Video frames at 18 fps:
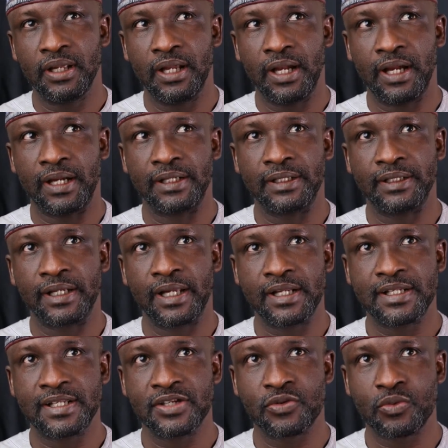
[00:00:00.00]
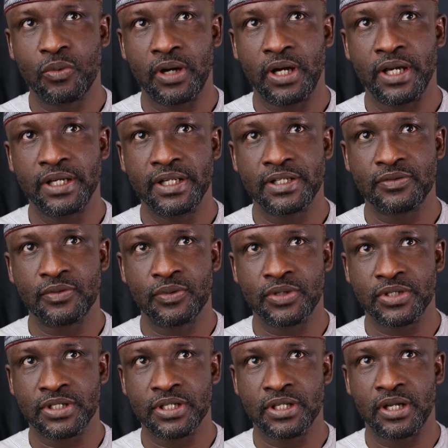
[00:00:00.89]
And that is why it
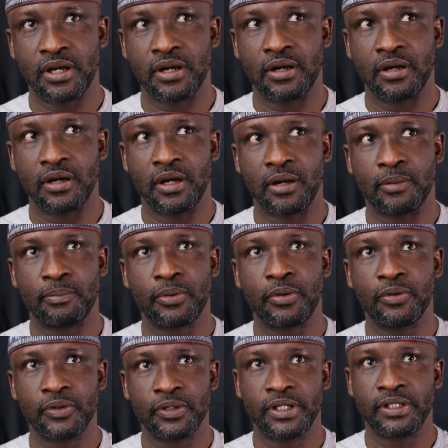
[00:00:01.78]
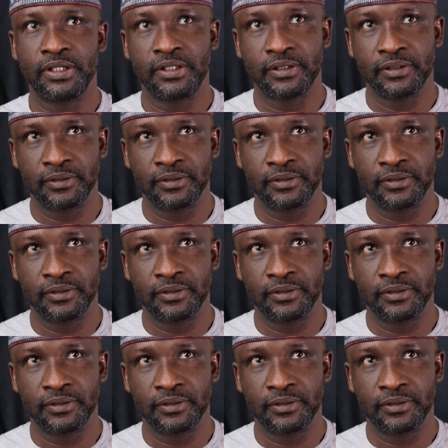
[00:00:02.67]
was applauded